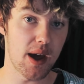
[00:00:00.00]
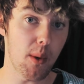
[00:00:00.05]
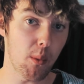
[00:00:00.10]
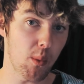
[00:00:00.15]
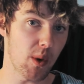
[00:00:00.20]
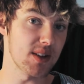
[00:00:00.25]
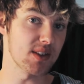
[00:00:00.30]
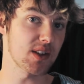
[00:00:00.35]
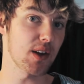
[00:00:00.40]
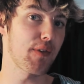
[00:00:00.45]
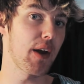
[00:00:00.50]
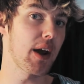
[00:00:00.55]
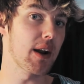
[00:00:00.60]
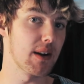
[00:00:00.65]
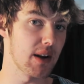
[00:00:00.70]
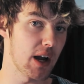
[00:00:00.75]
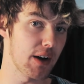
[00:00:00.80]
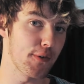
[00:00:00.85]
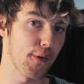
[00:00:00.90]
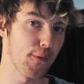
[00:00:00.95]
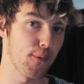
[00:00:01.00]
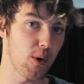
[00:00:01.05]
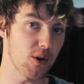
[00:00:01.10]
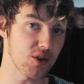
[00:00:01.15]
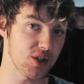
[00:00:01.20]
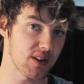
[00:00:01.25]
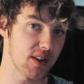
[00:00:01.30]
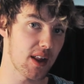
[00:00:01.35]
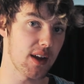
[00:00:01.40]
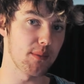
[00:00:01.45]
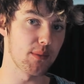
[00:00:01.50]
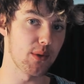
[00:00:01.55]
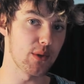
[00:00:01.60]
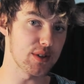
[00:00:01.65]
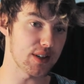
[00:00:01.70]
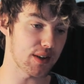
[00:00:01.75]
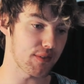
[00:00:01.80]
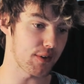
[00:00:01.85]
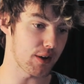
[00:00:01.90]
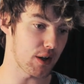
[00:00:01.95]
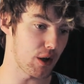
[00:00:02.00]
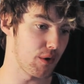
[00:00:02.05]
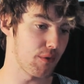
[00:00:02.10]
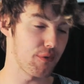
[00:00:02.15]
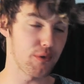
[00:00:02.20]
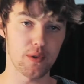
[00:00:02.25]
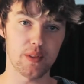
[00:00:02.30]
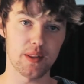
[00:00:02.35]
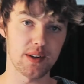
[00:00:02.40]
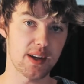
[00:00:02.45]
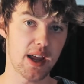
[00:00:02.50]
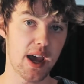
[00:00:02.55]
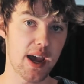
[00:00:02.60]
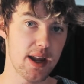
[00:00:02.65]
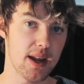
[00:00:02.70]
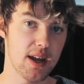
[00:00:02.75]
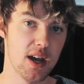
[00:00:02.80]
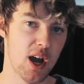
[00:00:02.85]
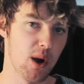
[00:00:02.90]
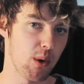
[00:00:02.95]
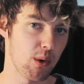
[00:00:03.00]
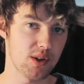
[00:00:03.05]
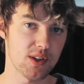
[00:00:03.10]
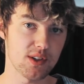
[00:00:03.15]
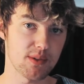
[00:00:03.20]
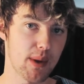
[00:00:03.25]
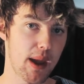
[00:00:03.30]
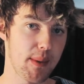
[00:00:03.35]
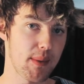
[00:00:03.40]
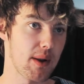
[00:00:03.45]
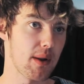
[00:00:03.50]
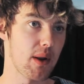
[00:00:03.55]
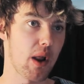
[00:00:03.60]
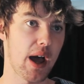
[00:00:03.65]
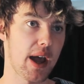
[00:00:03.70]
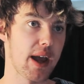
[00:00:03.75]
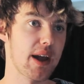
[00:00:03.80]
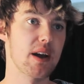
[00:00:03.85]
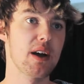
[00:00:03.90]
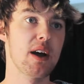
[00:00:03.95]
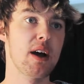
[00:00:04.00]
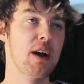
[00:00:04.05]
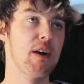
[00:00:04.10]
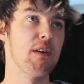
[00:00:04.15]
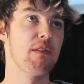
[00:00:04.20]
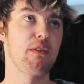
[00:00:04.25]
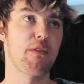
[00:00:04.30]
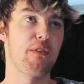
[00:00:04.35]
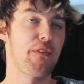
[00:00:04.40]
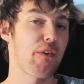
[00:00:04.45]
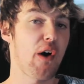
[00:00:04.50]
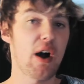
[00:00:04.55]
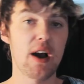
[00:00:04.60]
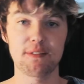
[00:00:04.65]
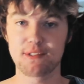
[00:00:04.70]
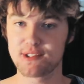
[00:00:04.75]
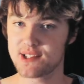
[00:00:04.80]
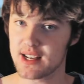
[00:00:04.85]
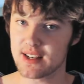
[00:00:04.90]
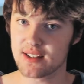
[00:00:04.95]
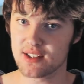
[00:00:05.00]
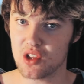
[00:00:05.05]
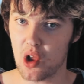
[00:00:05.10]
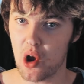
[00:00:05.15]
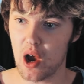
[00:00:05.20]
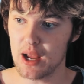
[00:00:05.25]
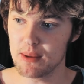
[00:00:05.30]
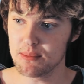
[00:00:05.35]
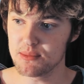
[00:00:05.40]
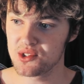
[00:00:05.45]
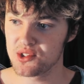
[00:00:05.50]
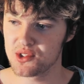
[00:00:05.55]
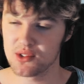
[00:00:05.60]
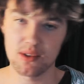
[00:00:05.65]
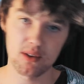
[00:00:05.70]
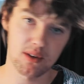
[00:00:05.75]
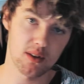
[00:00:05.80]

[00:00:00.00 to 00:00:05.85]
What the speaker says: And once I've had enough of watching that music video for the day, which is maybe like 5-6 times,